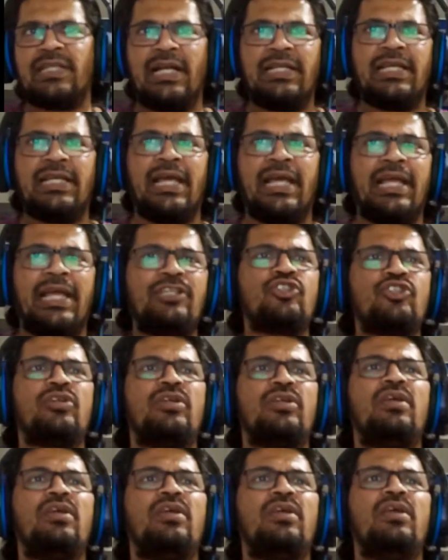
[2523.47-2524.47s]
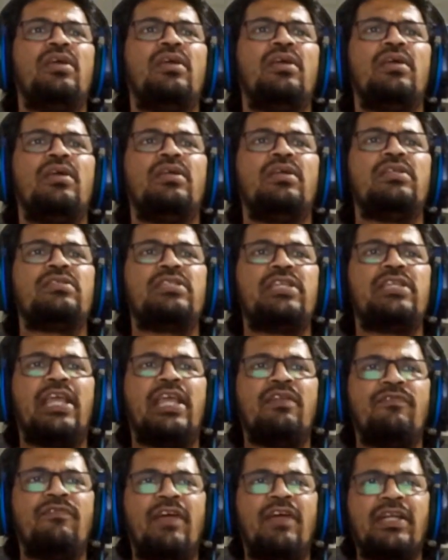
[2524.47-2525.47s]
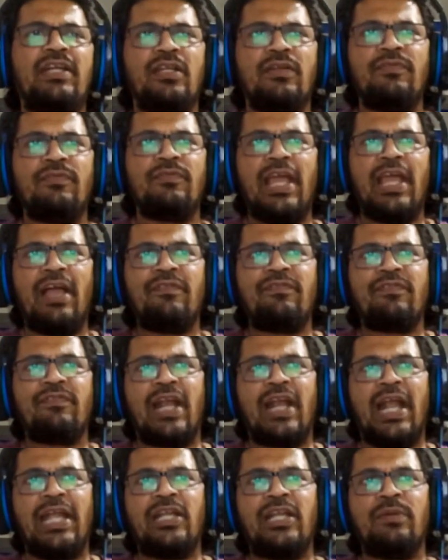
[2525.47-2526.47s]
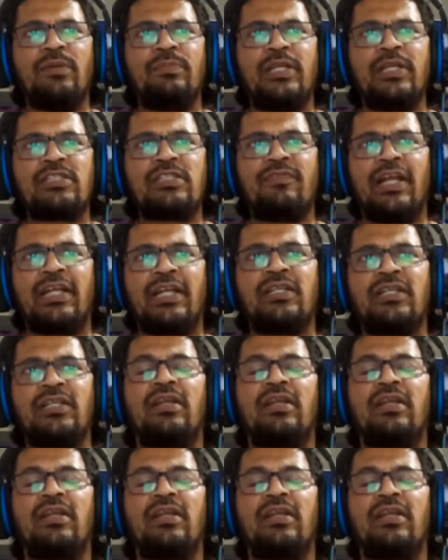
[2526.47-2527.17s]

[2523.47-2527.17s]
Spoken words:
H. Second factor, we have randomness factor.